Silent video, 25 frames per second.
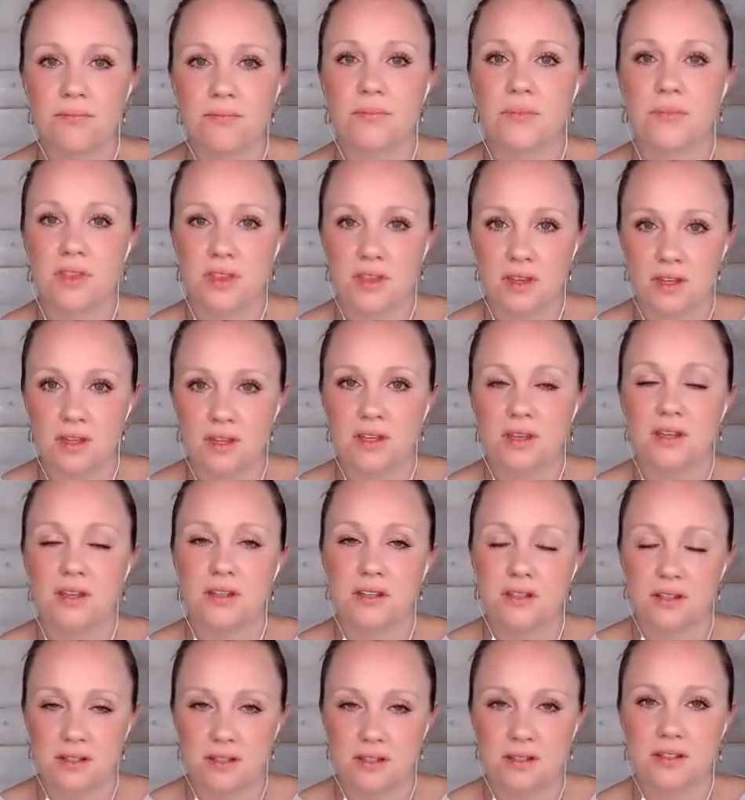and even
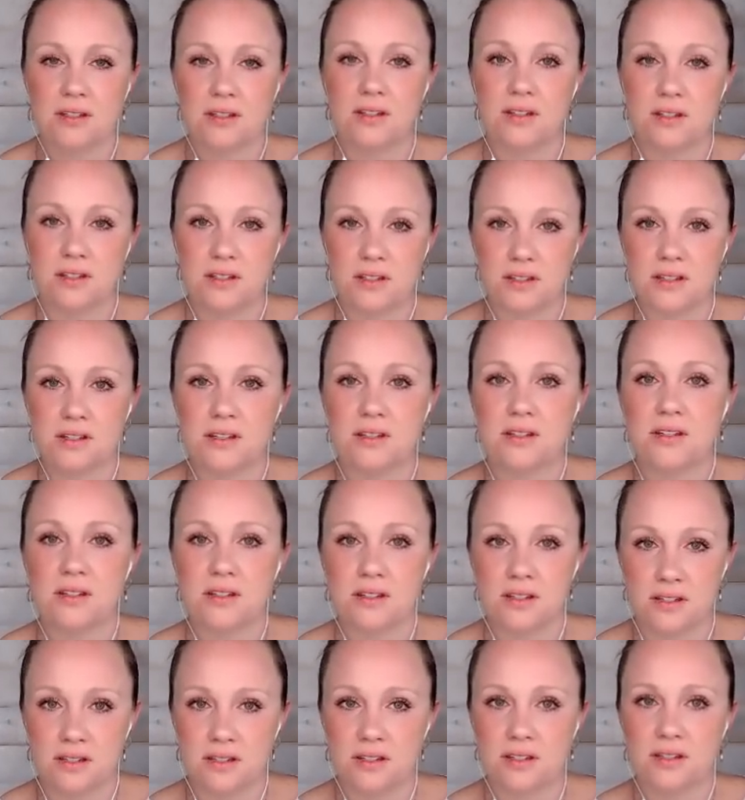actually, not even later on,
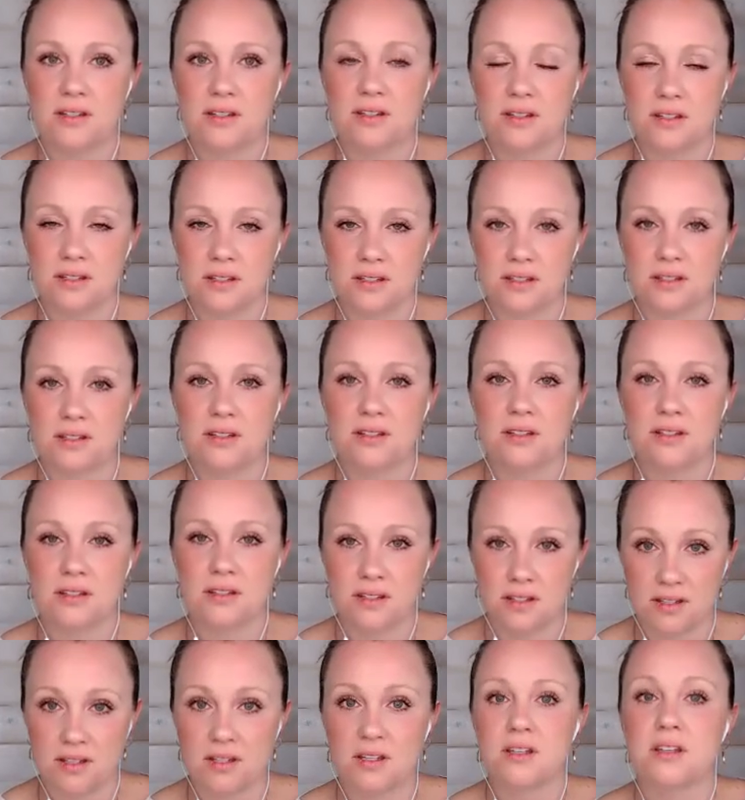even in the moment of,
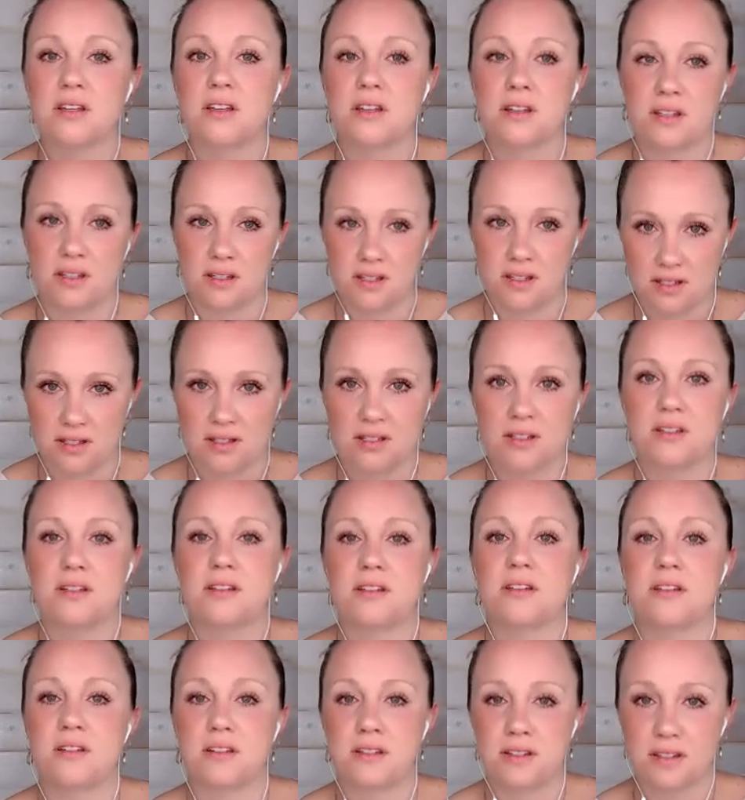right, we have a lot of
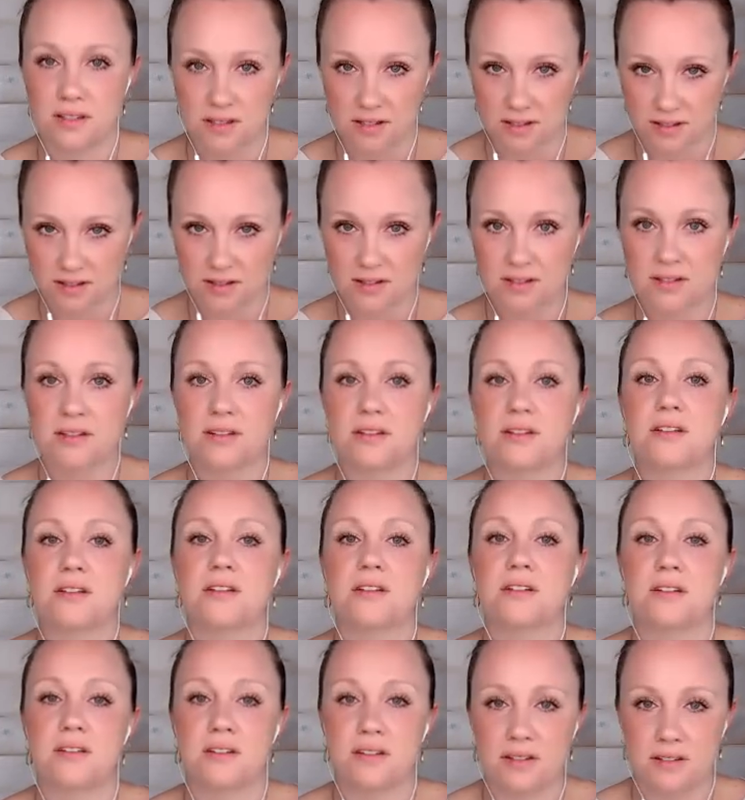behavioral issues going
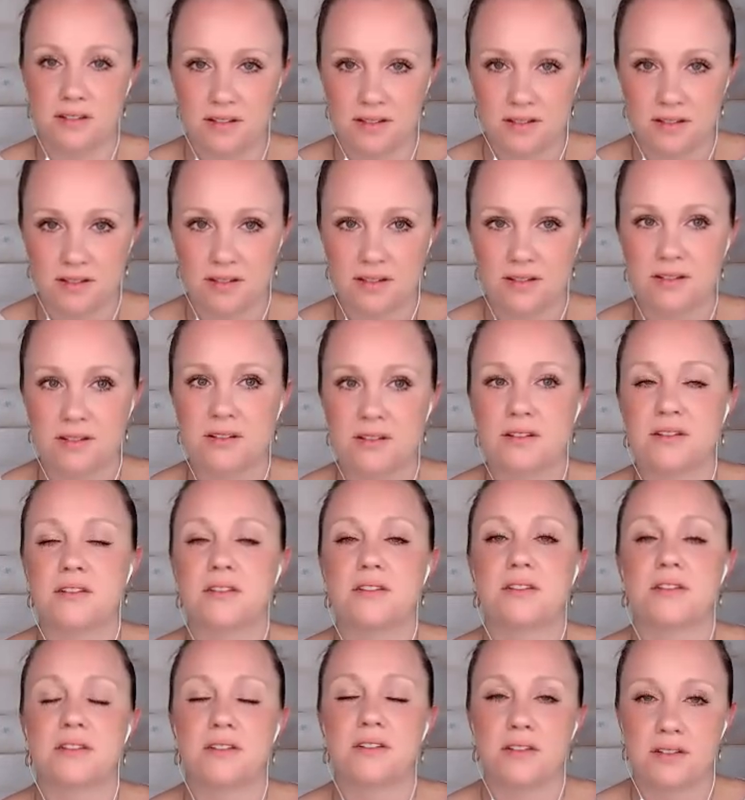on because
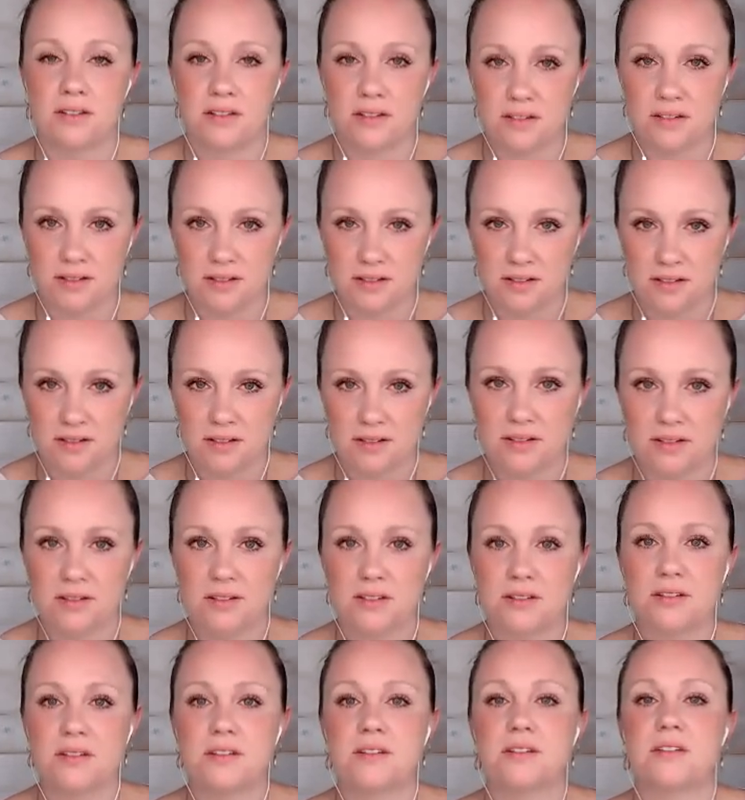there's the
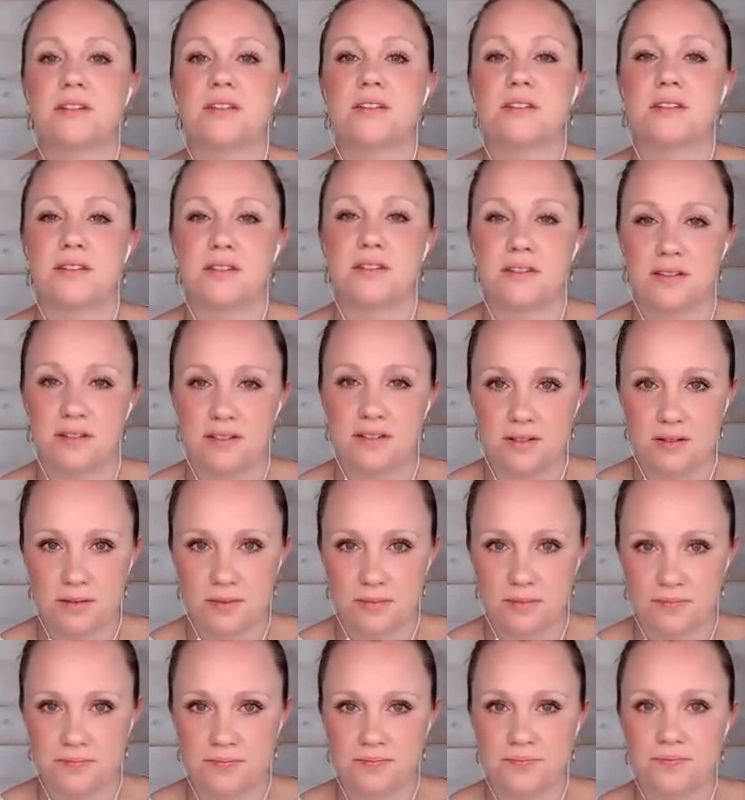parent struggles or the
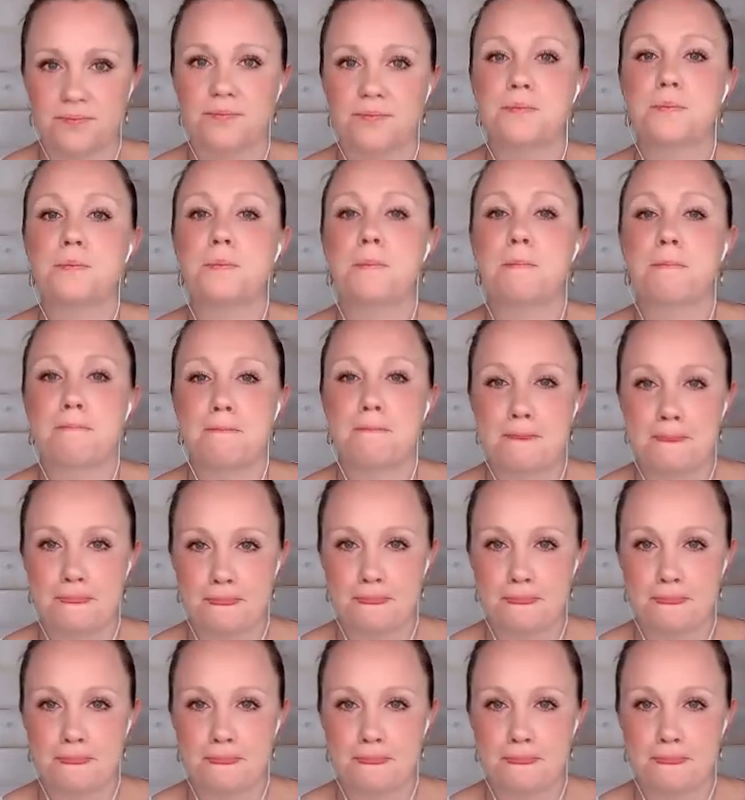power struggles with the